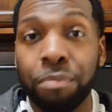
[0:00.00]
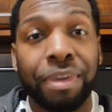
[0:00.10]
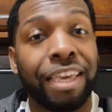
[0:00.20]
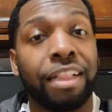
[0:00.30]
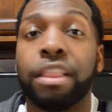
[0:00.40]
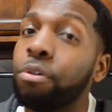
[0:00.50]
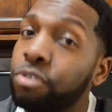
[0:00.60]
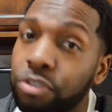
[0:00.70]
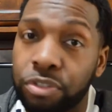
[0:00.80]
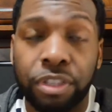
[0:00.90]
them get
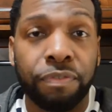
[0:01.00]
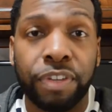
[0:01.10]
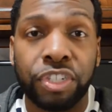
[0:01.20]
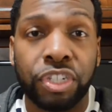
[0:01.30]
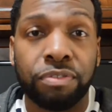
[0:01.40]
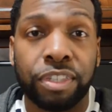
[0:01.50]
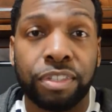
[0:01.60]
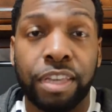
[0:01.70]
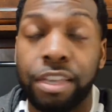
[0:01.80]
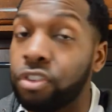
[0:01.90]
closer to their vision of
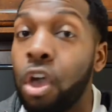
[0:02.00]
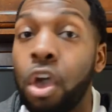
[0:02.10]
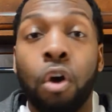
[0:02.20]
success,